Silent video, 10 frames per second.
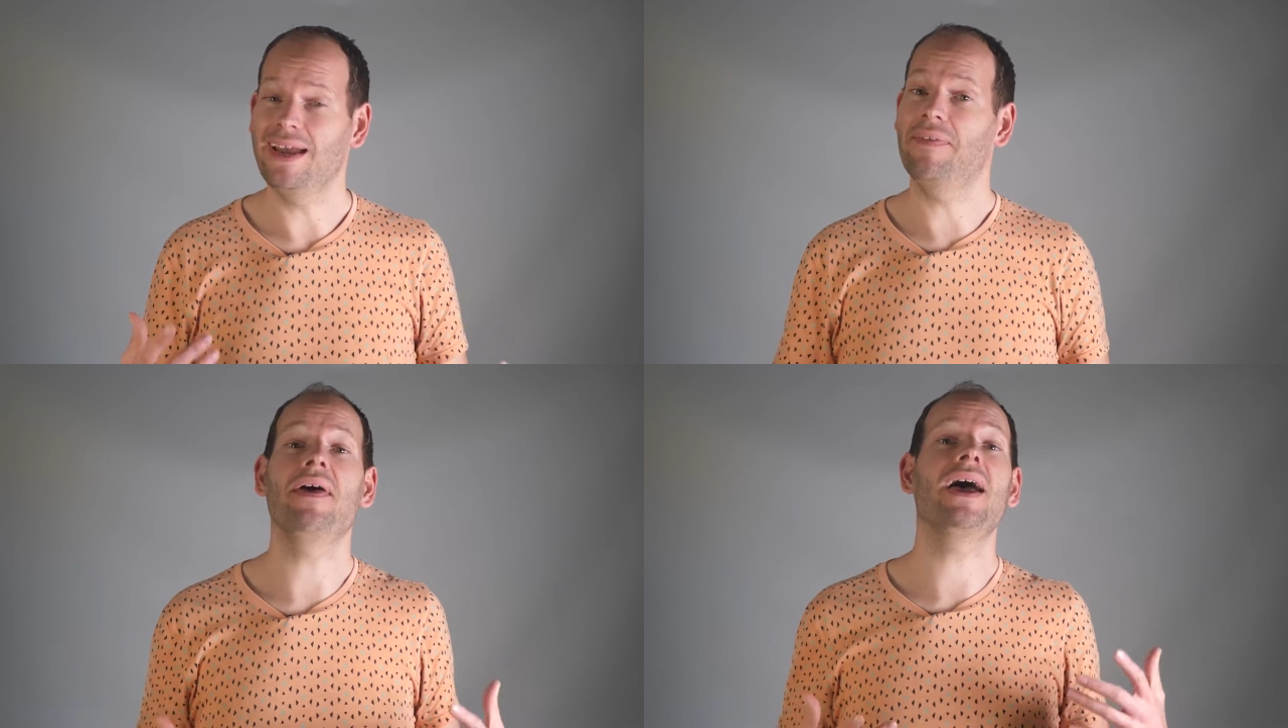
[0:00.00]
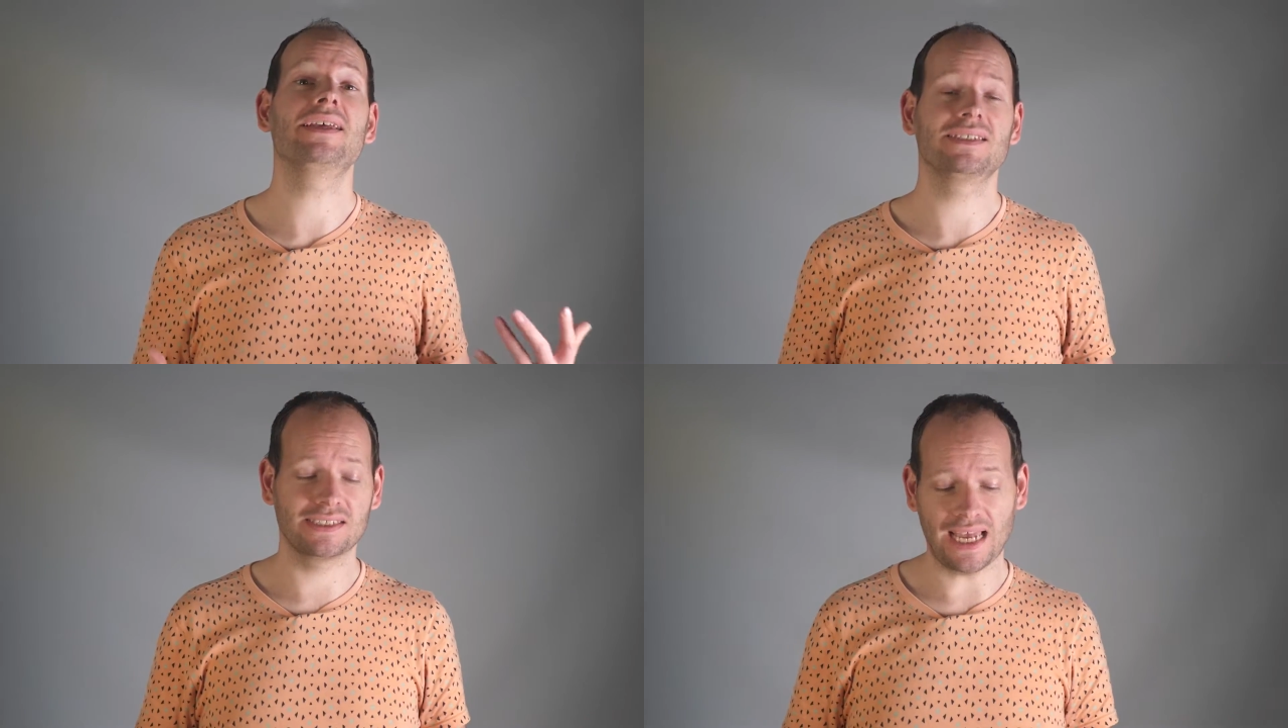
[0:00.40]
and that
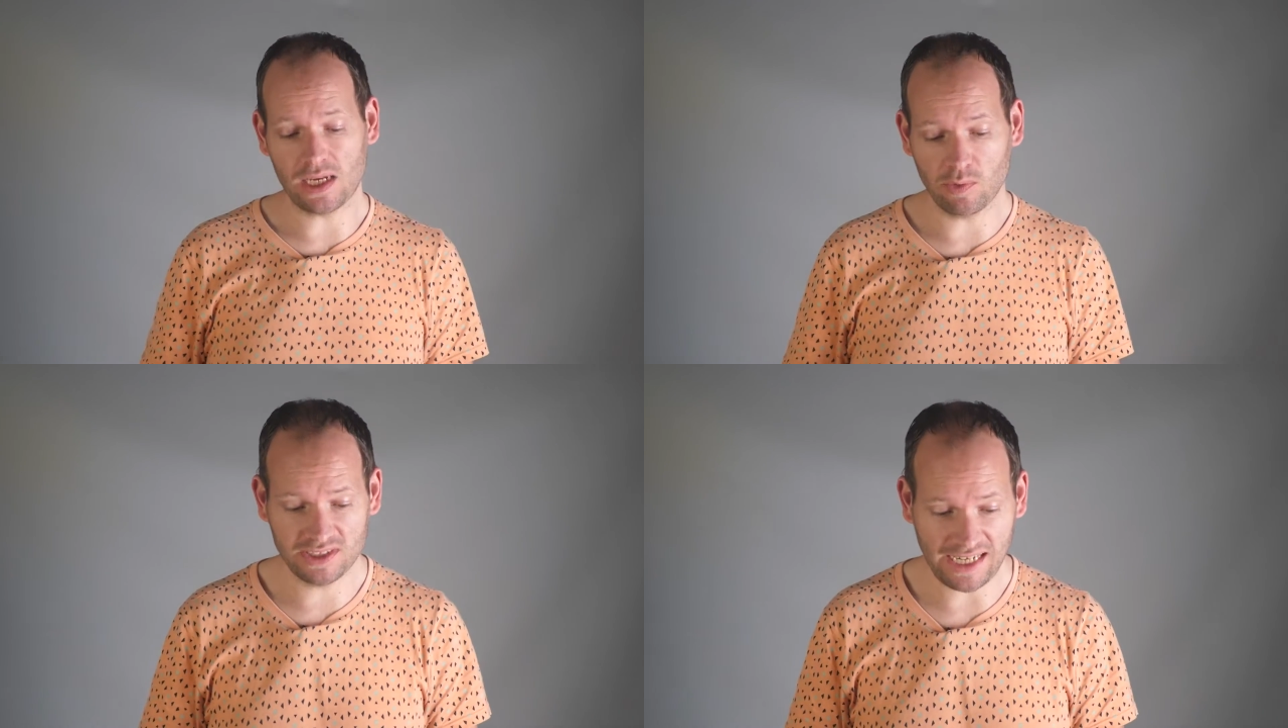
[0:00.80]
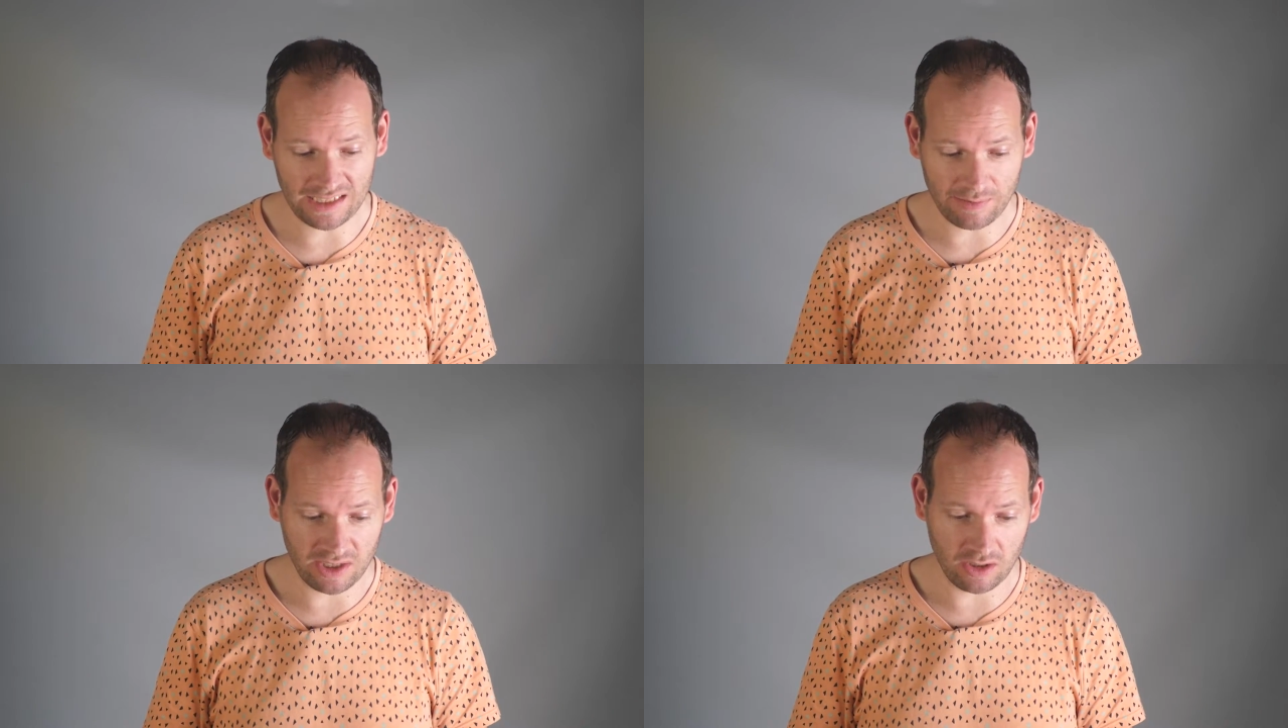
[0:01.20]
is exactly where
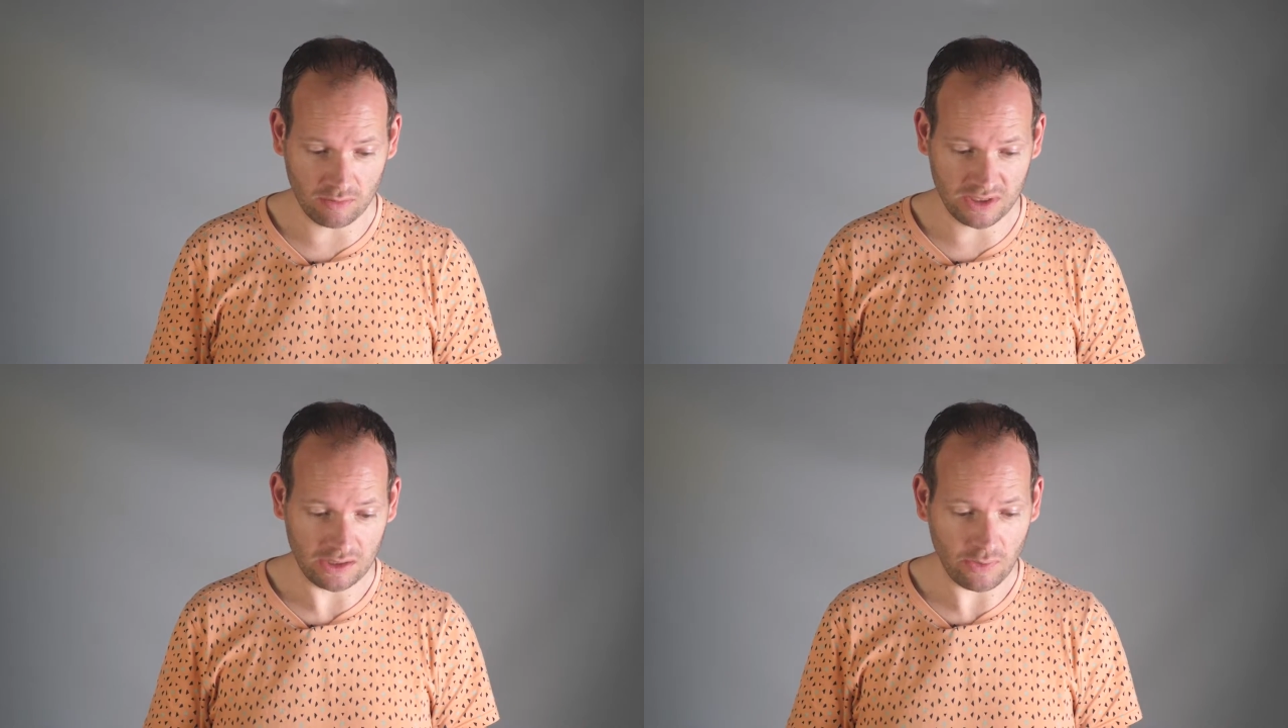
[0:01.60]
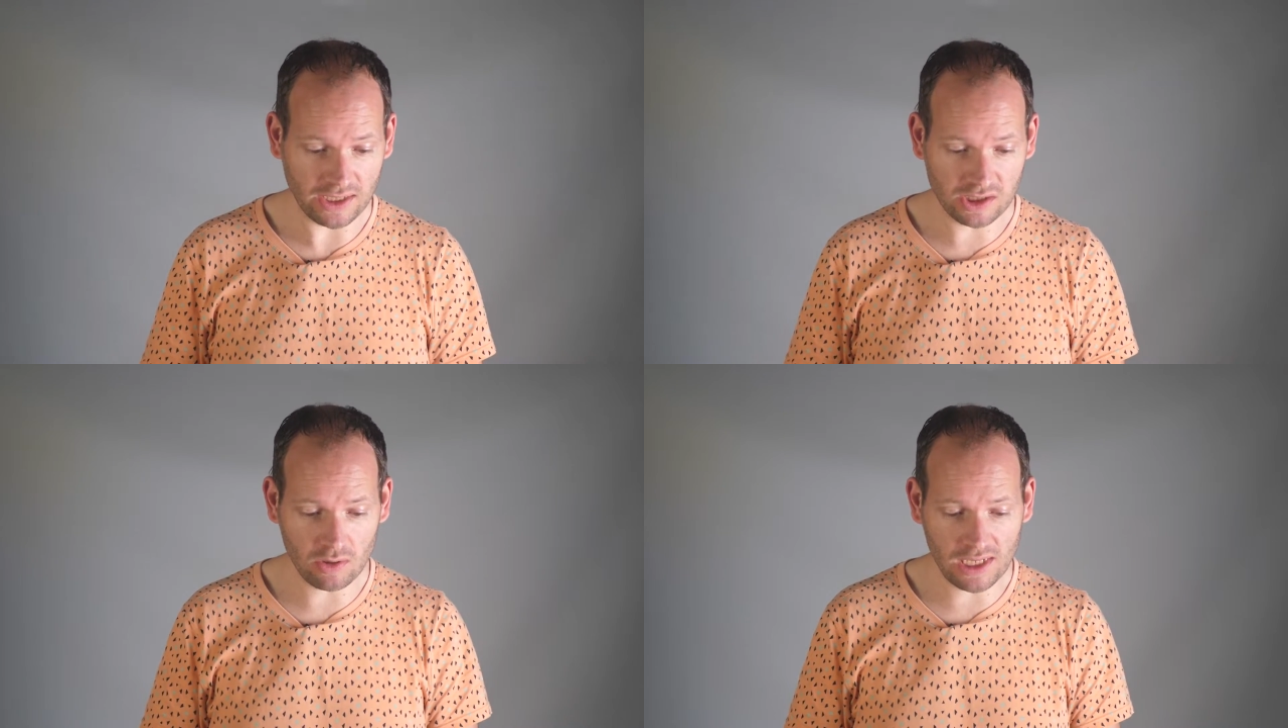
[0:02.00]
ChatGPT comes in,
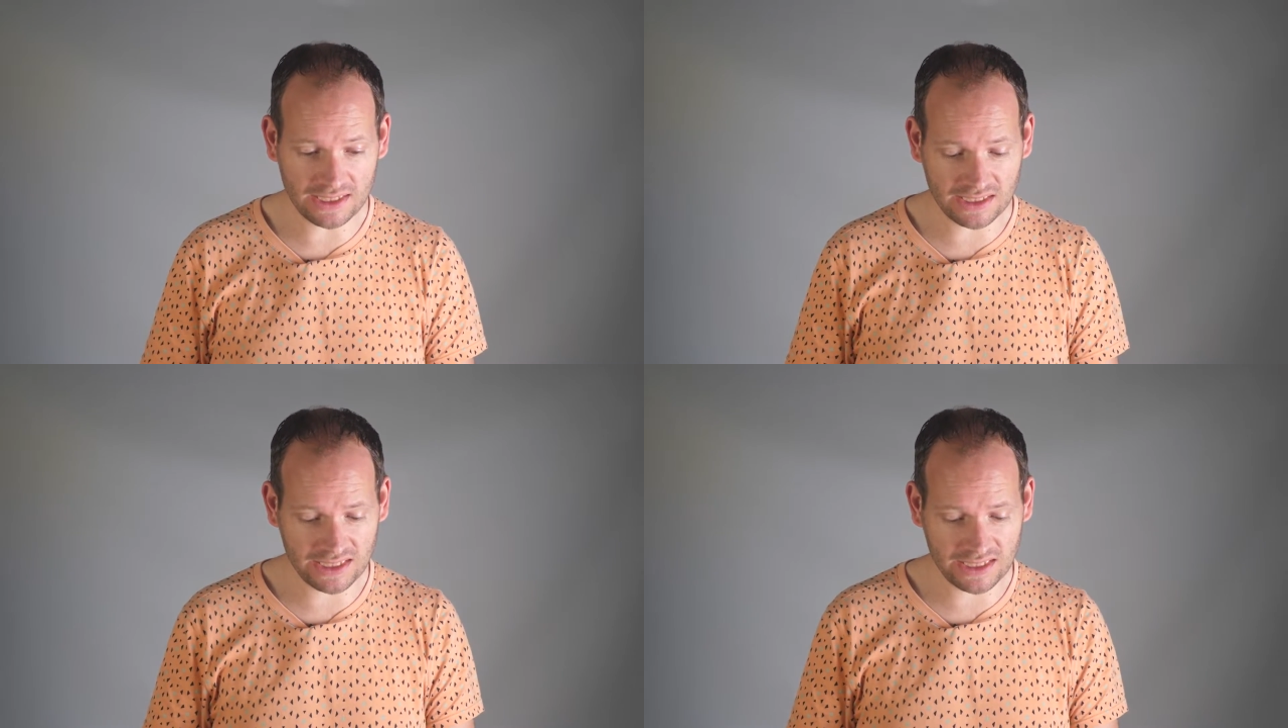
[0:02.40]
right? So let's